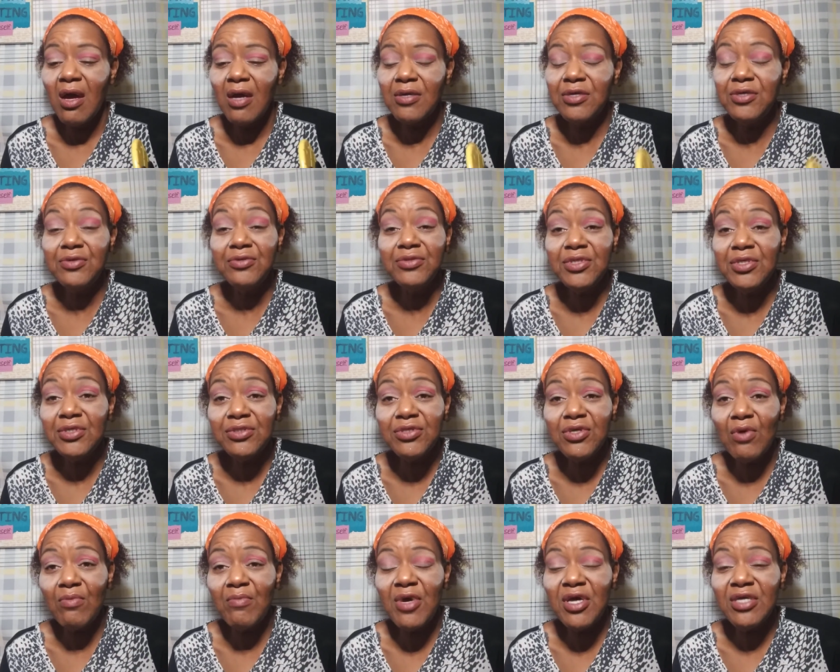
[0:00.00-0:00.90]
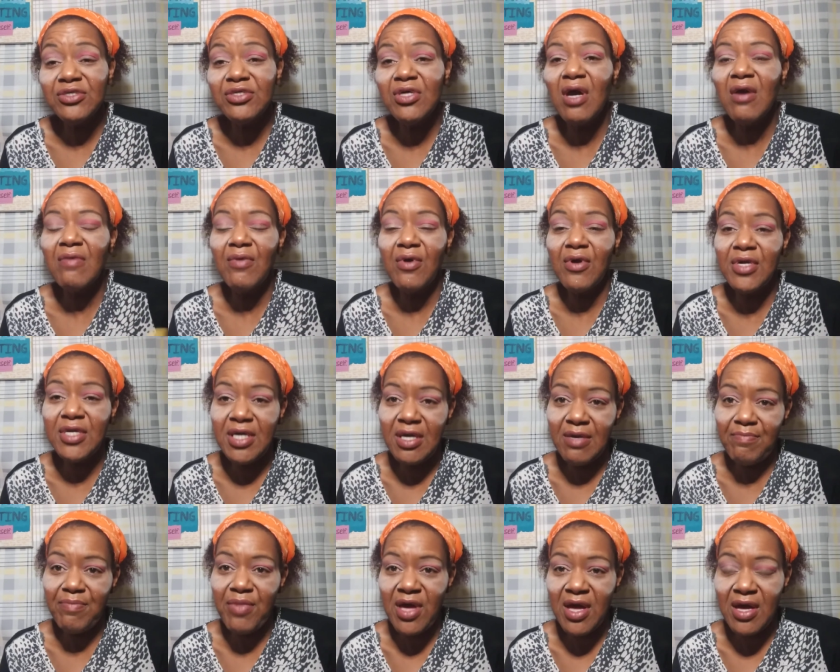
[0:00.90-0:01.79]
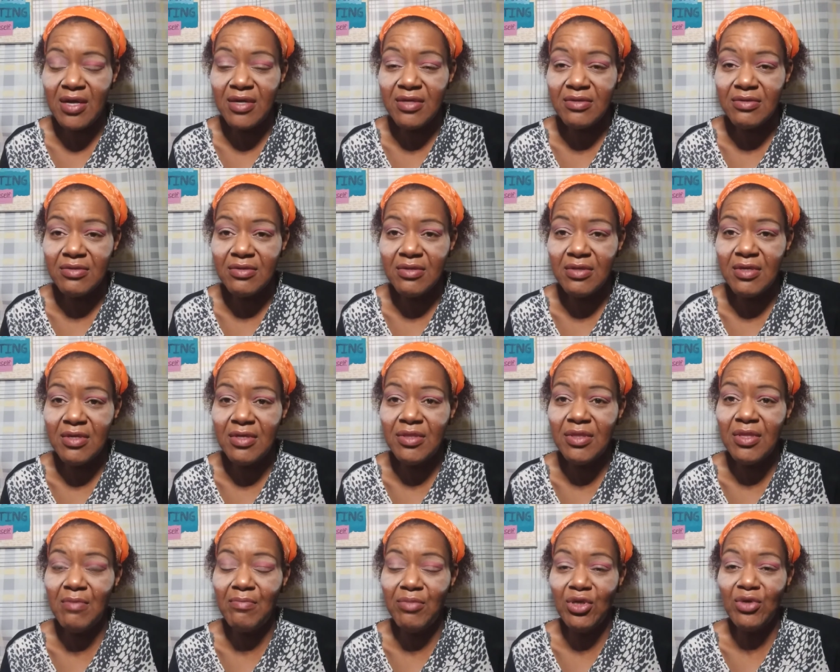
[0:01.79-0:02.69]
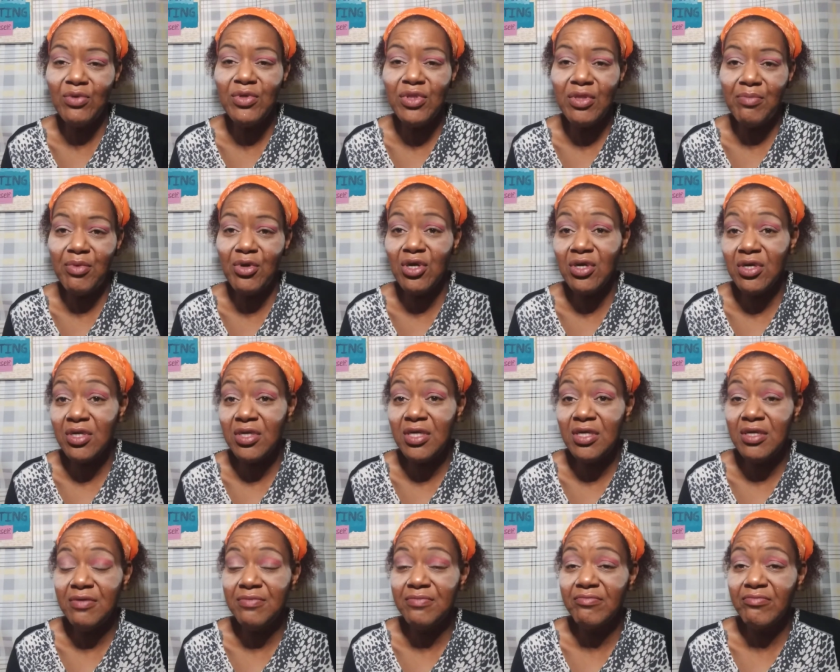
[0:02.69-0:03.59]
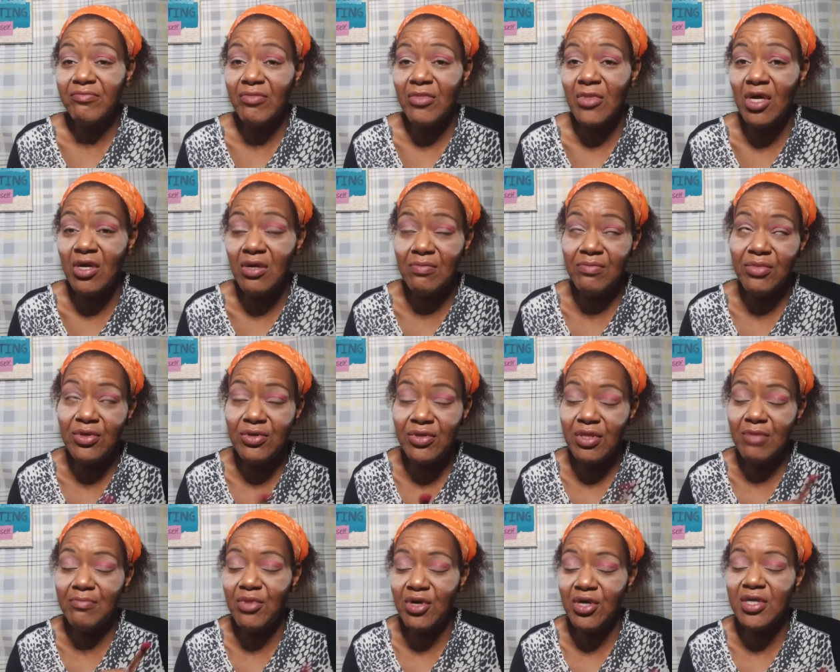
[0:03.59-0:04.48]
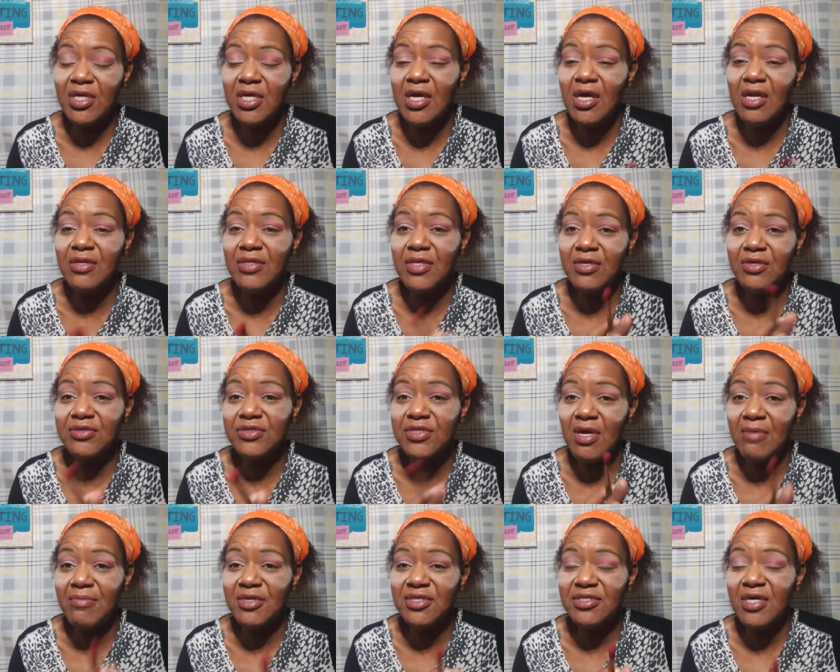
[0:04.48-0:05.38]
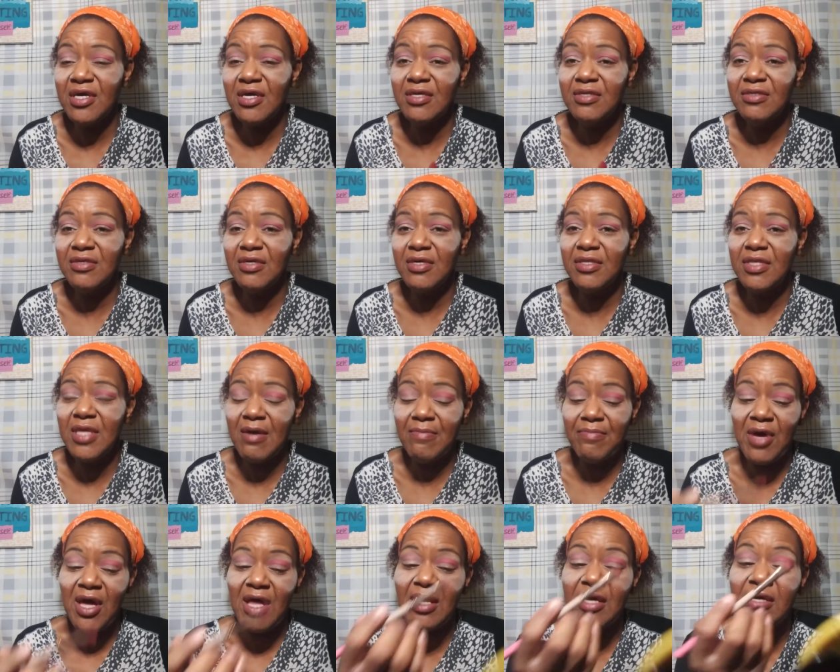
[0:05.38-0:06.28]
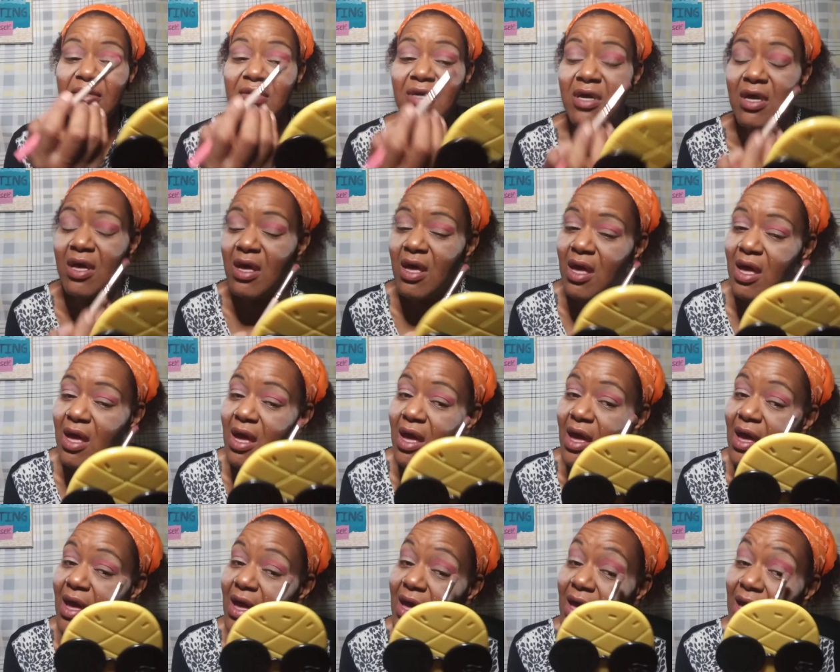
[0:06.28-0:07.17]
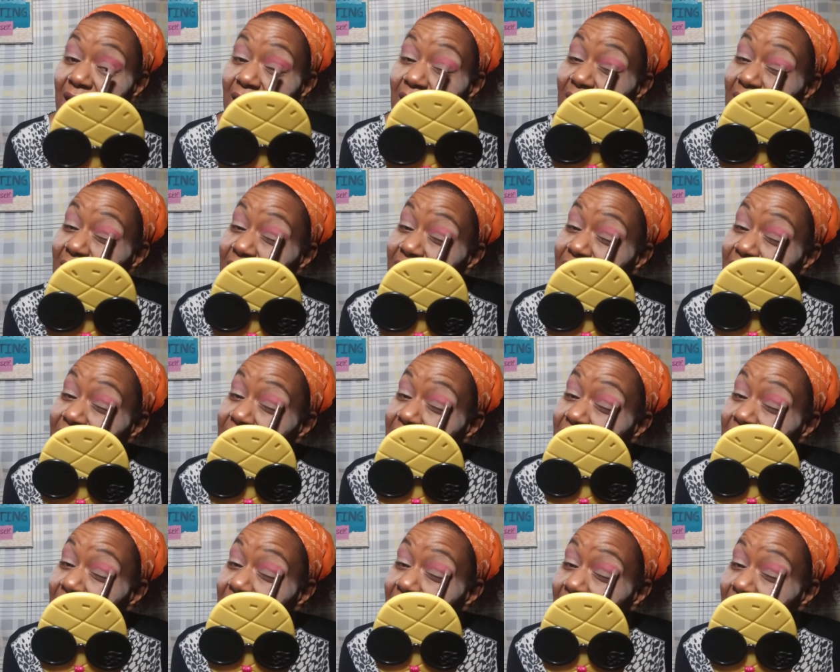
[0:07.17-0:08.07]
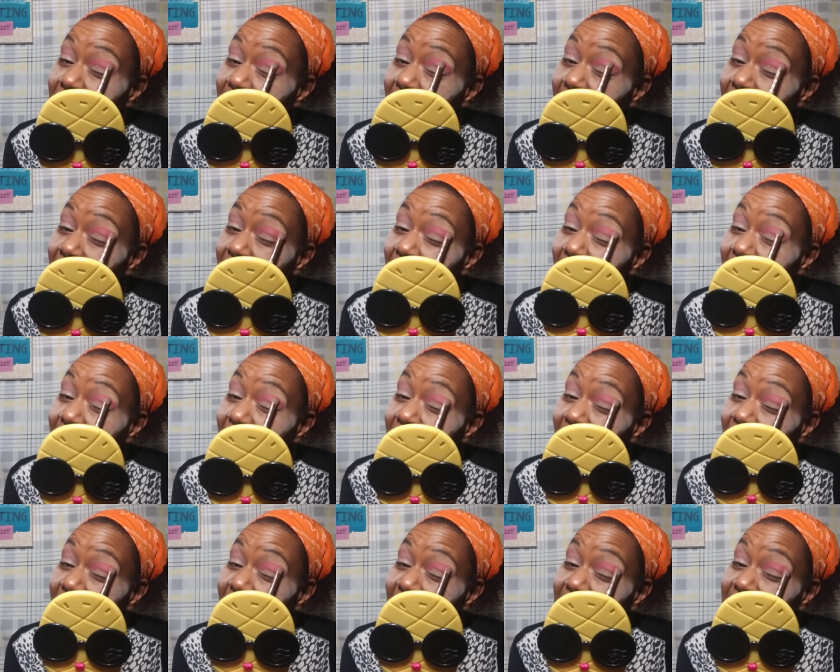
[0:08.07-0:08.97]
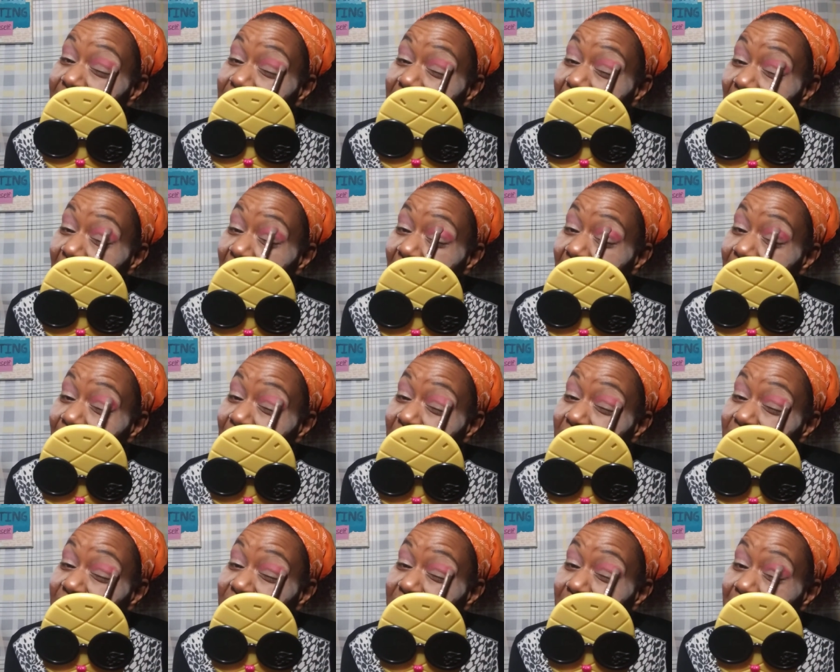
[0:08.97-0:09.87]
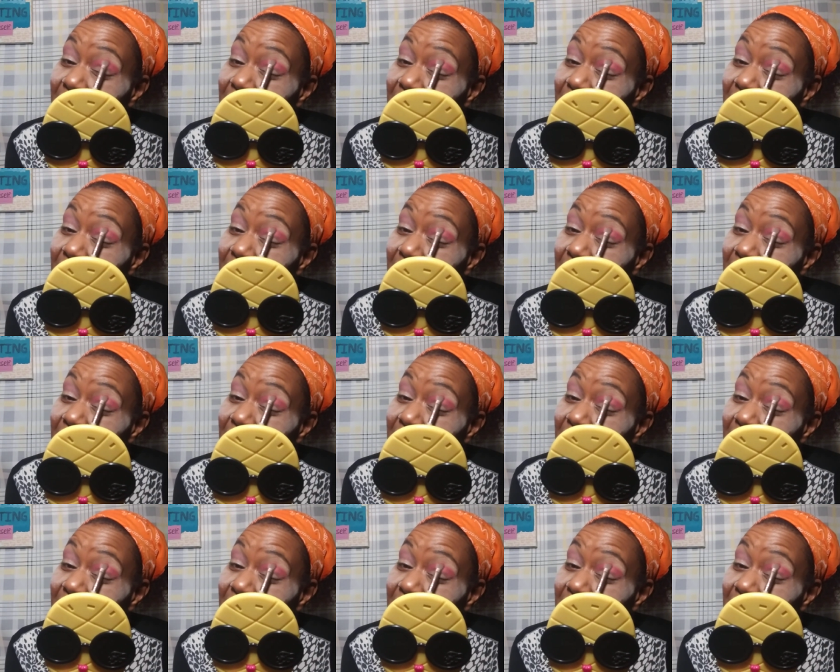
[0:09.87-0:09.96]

Use it so much, I've already hit pan in the blue and the burgundy, or blue and the burgundy color that are side by side in that palette. And I, yeah, I want to